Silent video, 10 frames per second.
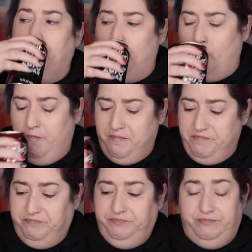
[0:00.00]
Mm.
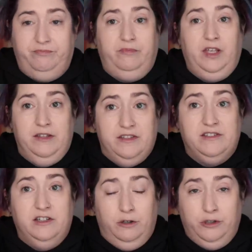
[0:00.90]
The
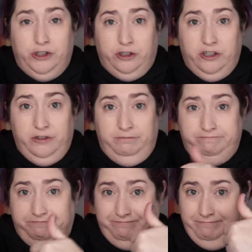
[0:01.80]
zero sugar,
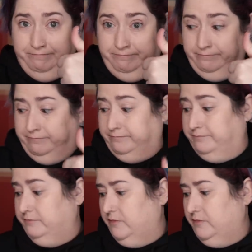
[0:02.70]
mmm,